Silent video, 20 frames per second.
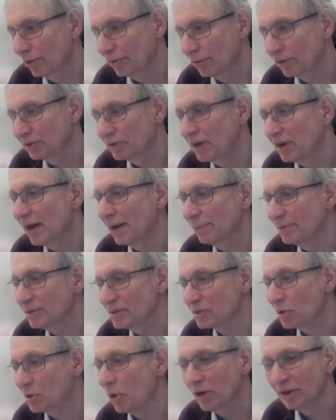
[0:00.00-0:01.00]
the time
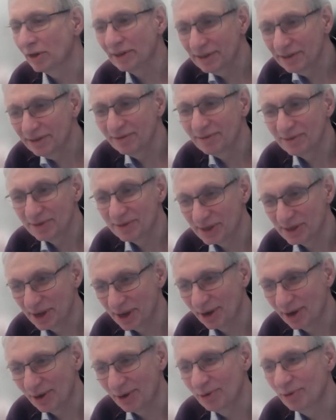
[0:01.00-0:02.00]
is gone.
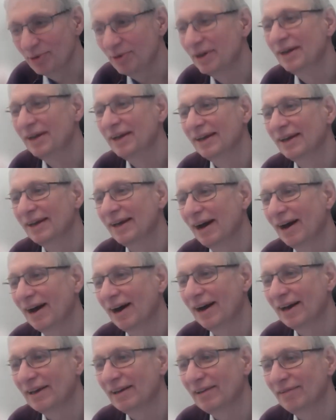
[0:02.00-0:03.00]
So
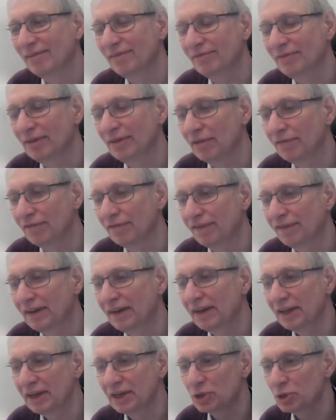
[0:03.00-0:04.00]
I will
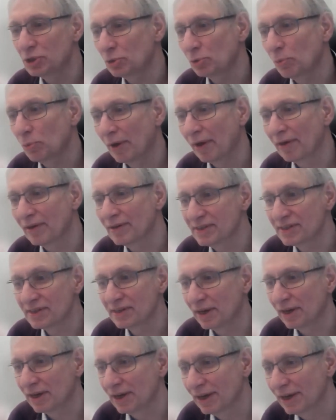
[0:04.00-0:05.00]
finish with
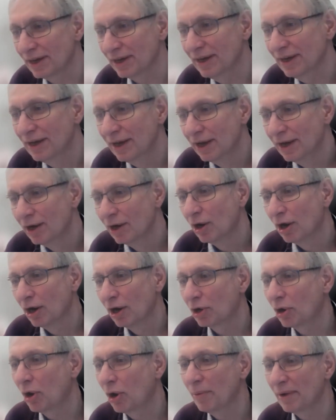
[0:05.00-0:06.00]

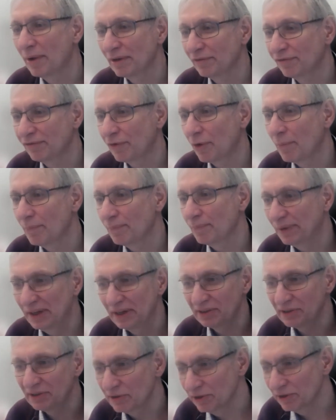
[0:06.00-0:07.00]
a comment from
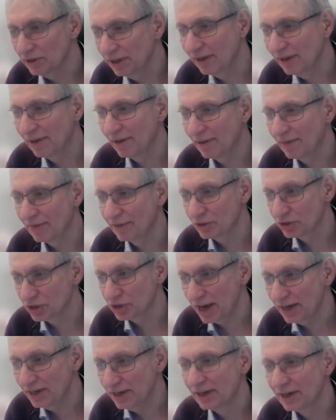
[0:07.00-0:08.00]
Peter here in the
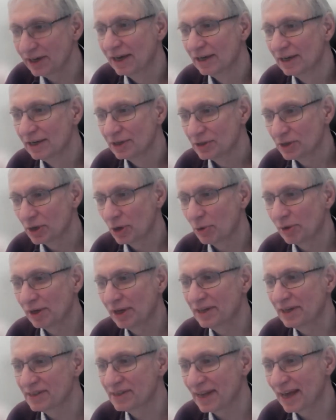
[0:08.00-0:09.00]
chat. So
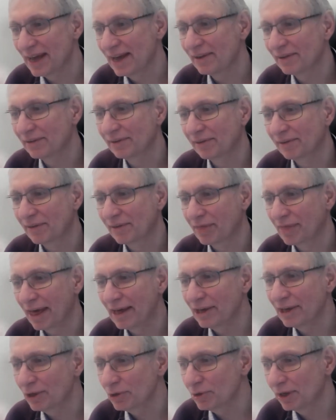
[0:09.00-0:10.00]
he said,
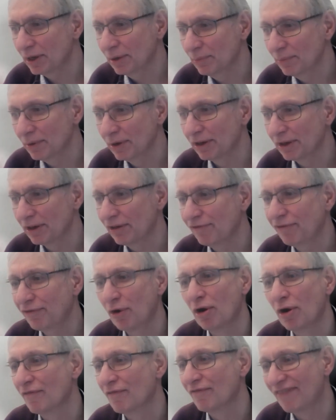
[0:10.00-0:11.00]
thank you, Kimberly,
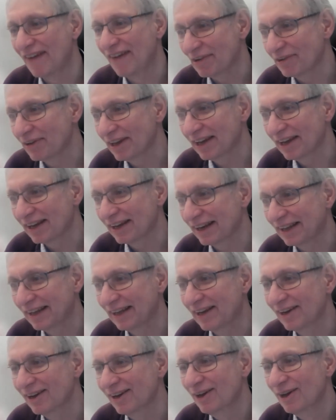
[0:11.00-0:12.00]
for a very
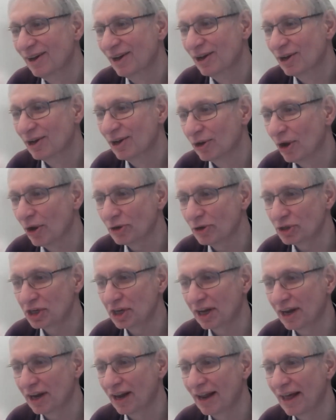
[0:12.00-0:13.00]
clear,
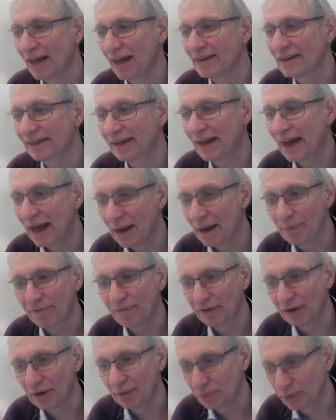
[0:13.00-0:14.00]
logical and
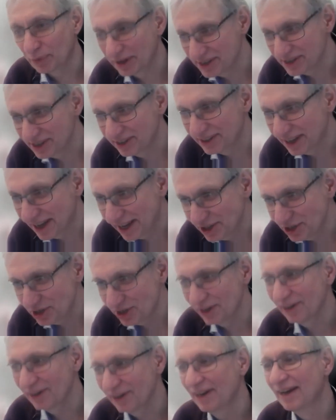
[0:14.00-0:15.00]
helpful
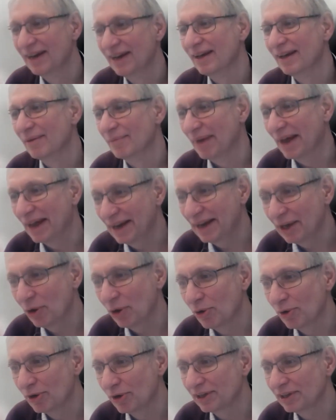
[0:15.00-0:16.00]
presentation. Many
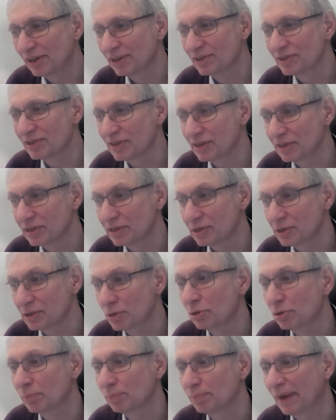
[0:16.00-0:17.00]
audiences
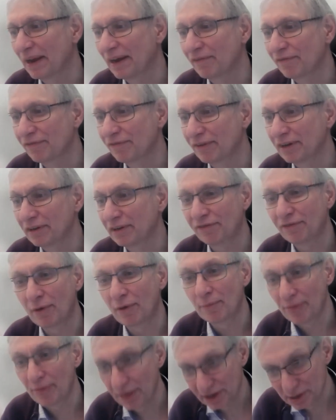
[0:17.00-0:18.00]
could benefit
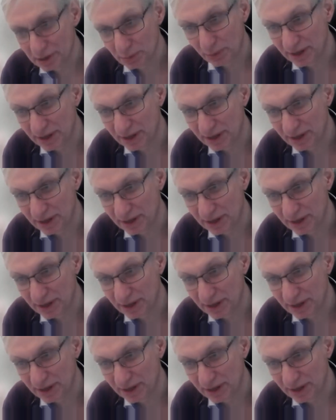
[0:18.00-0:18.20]
from this